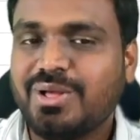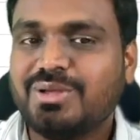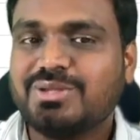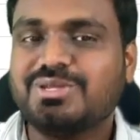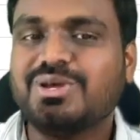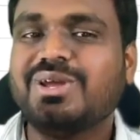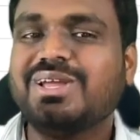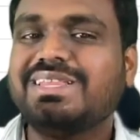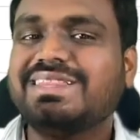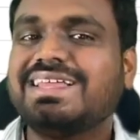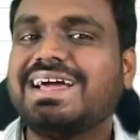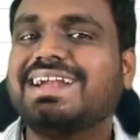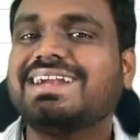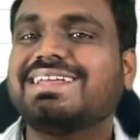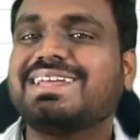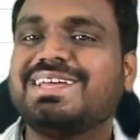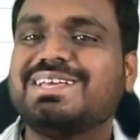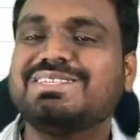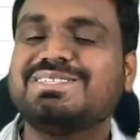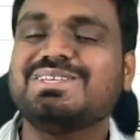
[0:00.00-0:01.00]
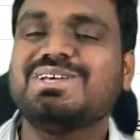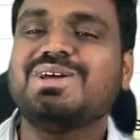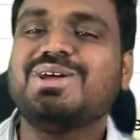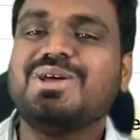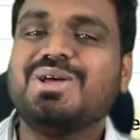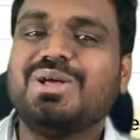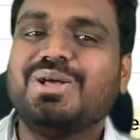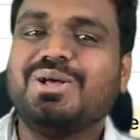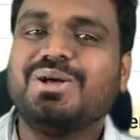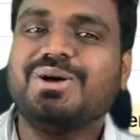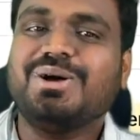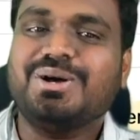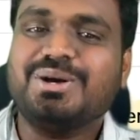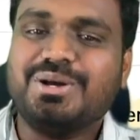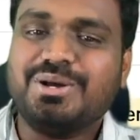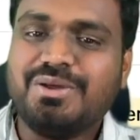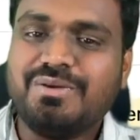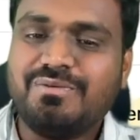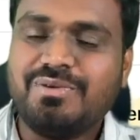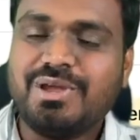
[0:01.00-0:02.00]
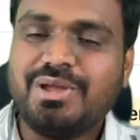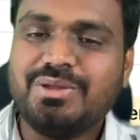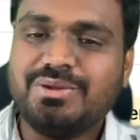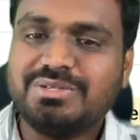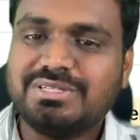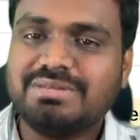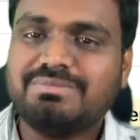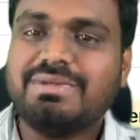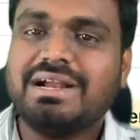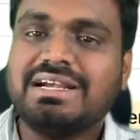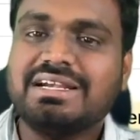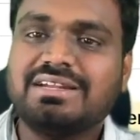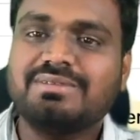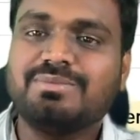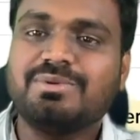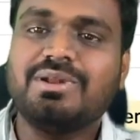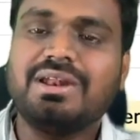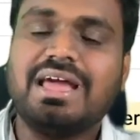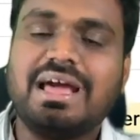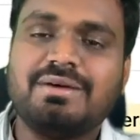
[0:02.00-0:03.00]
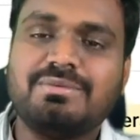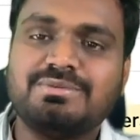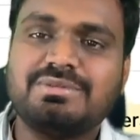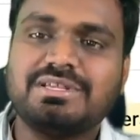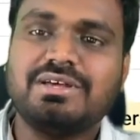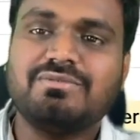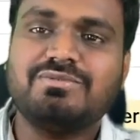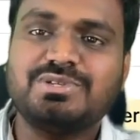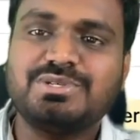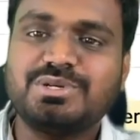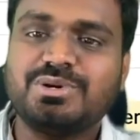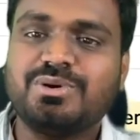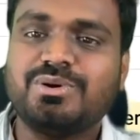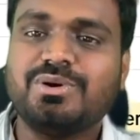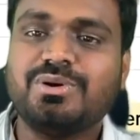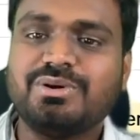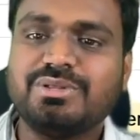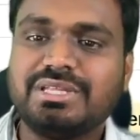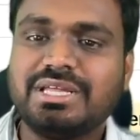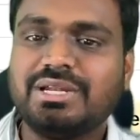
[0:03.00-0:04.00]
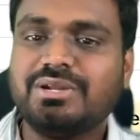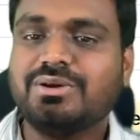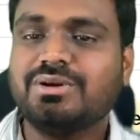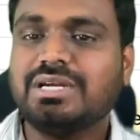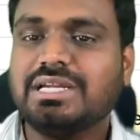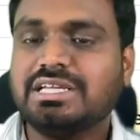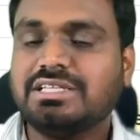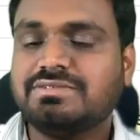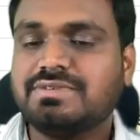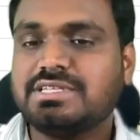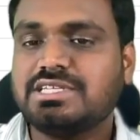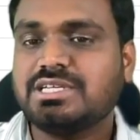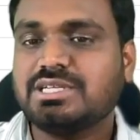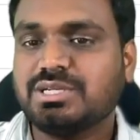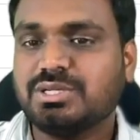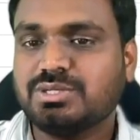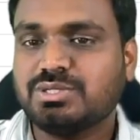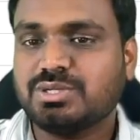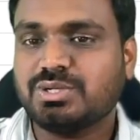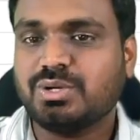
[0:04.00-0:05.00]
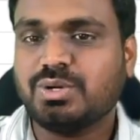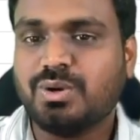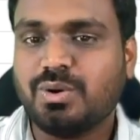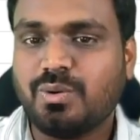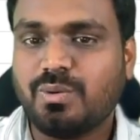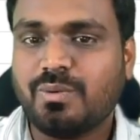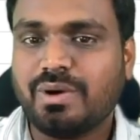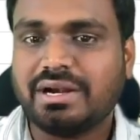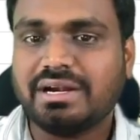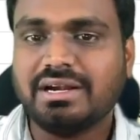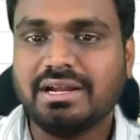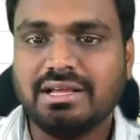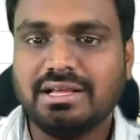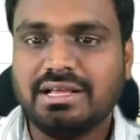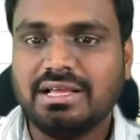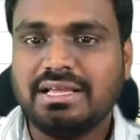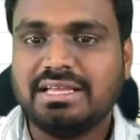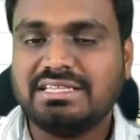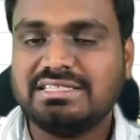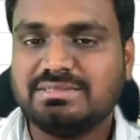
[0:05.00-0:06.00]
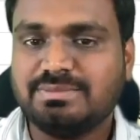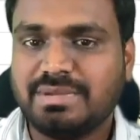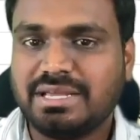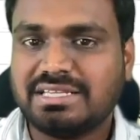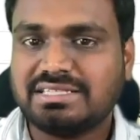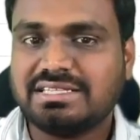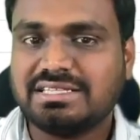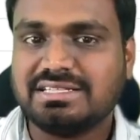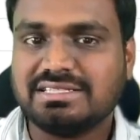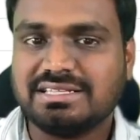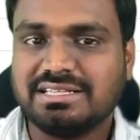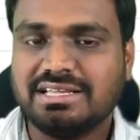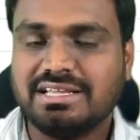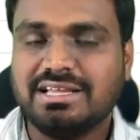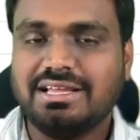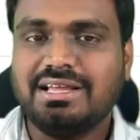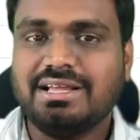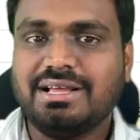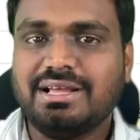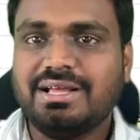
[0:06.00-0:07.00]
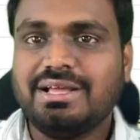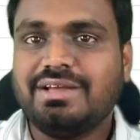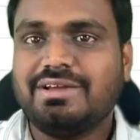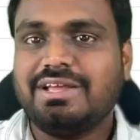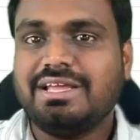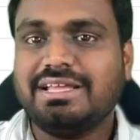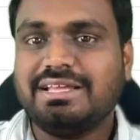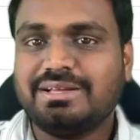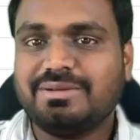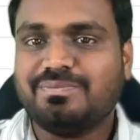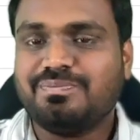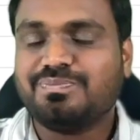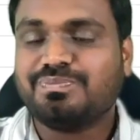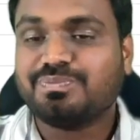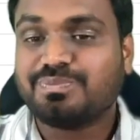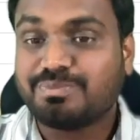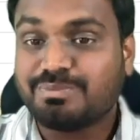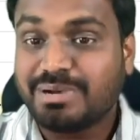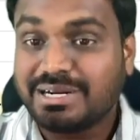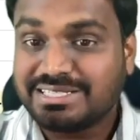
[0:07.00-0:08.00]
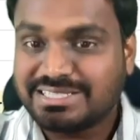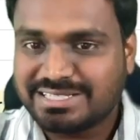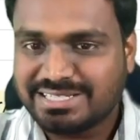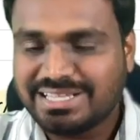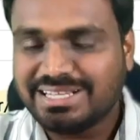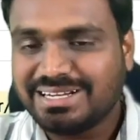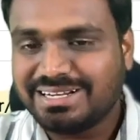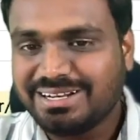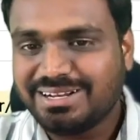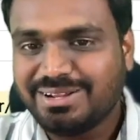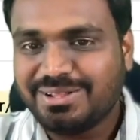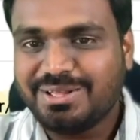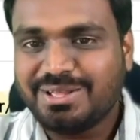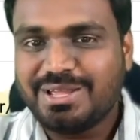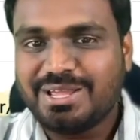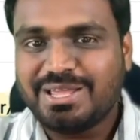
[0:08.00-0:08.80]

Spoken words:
So in that case, if you are using multiple apps of Zoho, then only switching to Zoho One is makes sense. But still,